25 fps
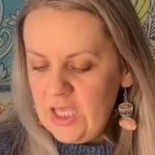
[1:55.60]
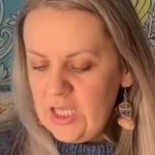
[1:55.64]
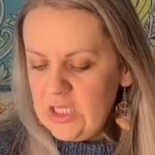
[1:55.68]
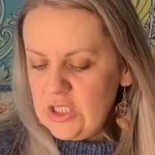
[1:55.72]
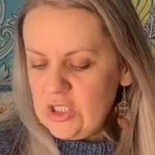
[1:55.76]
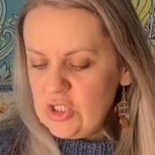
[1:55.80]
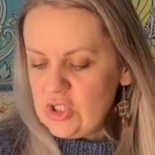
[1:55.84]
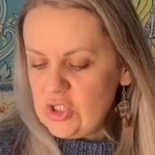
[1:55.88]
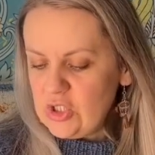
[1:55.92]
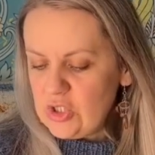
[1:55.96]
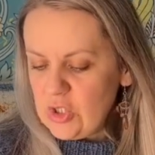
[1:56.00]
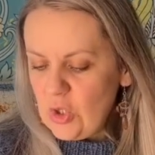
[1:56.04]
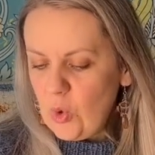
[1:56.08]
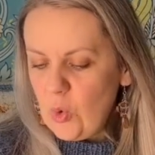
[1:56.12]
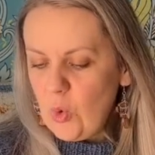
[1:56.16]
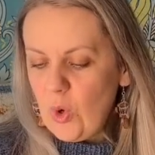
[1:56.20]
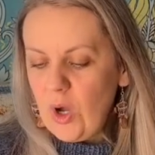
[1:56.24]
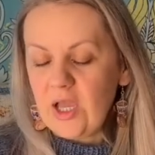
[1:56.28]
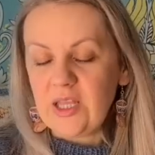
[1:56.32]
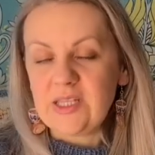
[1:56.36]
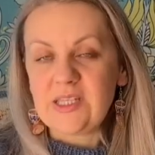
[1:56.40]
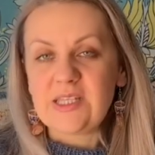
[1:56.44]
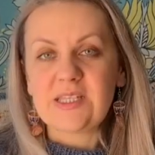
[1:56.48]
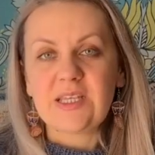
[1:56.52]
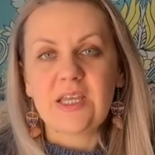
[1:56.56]
So
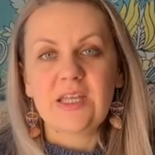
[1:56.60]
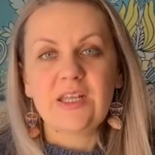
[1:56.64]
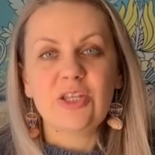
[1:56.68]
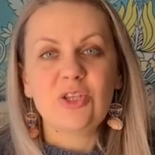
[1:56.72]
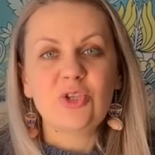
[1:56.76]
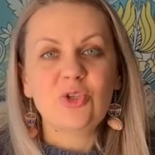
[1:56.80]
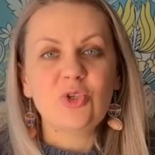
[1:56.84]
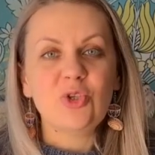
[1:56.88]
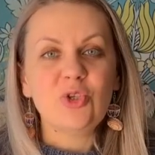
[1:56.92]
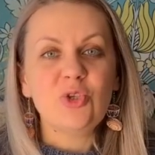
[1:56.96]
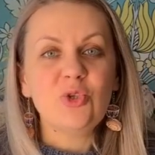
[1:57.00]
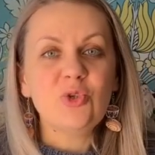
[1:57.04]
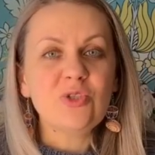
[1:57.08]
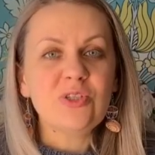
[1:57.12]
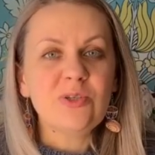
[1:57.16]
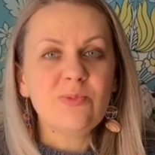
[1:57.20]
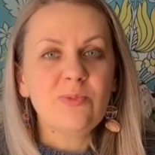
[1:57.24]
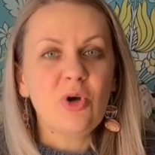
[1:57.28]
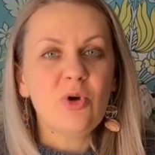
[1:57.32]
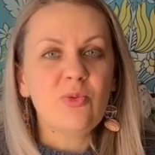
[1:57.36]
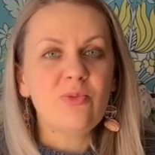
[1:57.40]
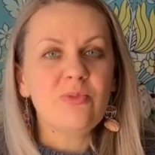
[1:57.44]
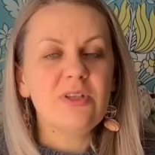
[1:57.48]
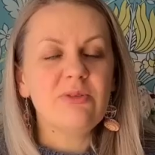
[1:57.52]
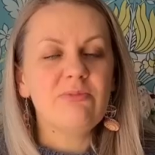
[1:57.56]
I decided to use a
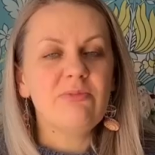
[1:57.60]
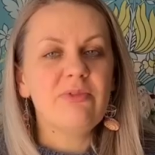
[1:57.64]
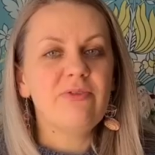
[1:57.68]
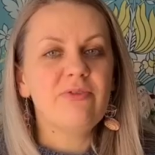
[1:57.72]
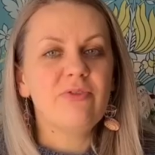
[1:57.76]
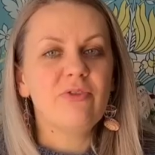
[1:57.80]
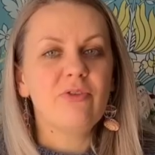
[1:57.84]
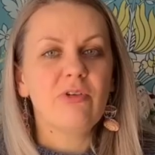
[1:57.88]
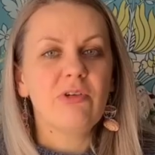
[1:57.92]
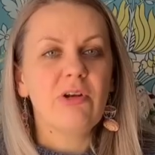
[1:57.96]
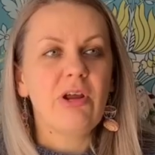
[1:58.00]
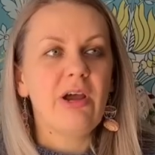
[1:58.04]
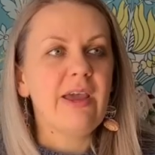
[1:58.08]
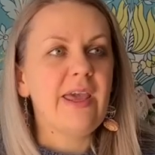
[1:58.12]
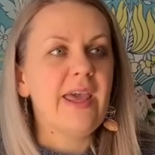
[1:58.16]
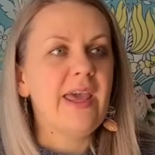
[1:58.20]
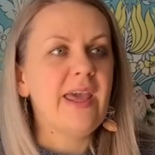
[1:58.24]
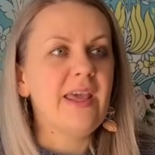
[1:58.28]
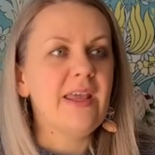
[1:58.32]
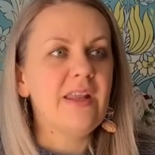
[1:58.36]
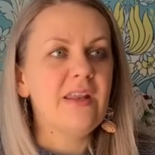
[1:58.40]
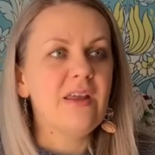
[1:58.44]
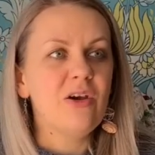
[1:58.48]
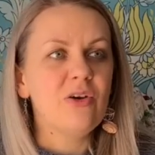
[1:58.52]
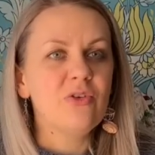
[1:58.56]
moment before I
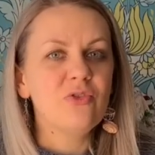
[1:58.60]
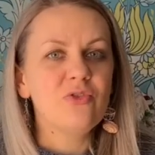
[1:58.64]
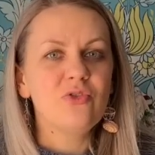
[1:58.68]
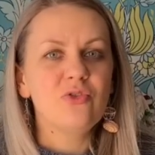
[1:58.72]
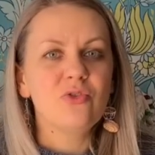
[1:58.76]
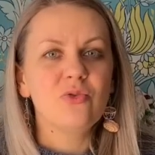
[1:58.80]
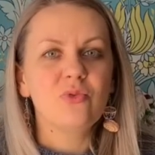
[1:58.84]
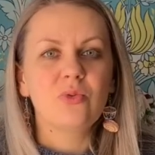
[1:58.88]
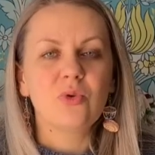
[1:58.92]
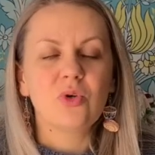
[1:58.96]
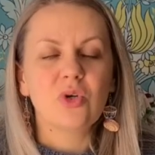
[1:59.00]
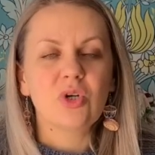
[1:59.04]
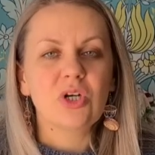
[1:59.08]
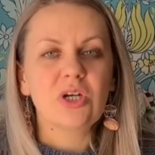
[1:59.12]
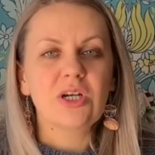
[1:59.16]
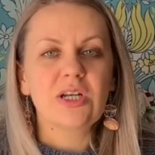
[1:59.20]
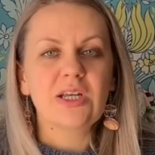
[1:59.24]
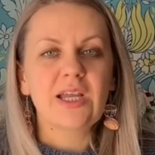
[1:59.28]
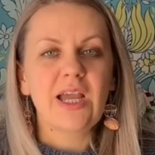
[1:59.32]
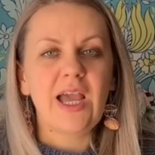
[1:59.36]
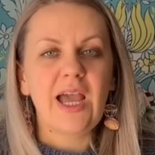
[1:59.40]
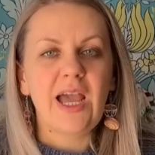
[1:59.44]
head out to work